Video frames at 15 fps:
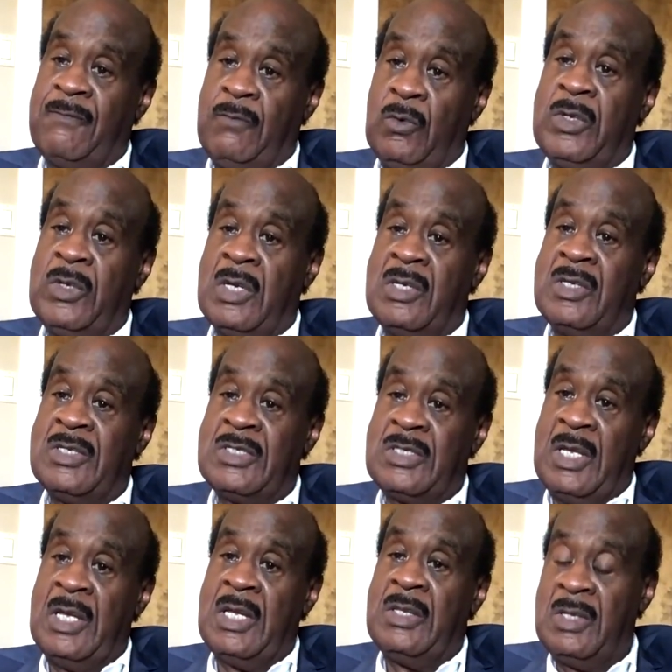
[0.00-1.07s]
fully
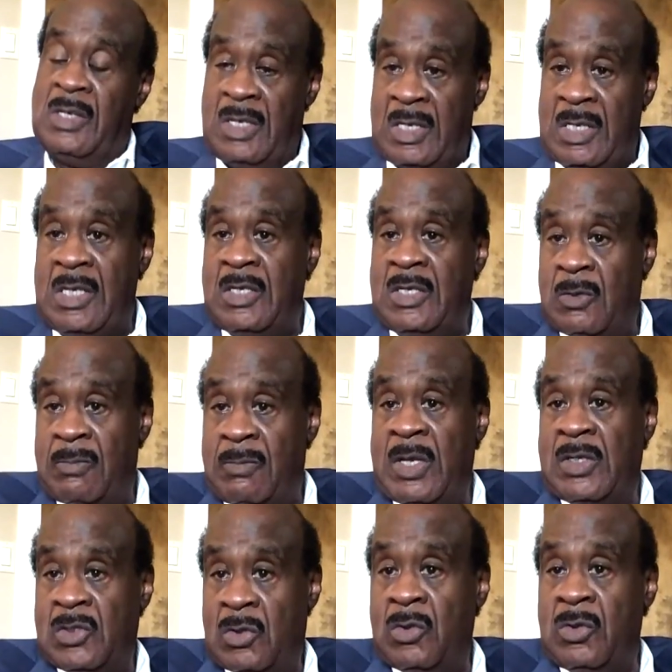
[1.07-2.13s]
understand the need to make
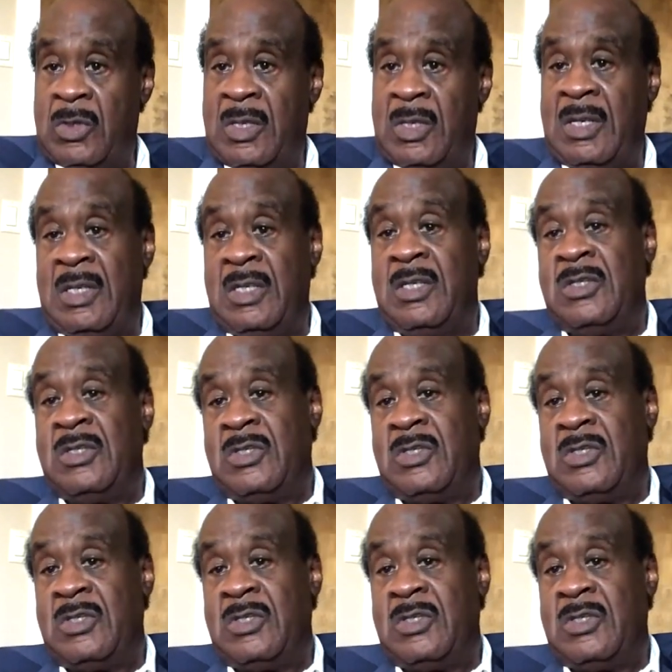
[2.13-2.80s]
certain that it is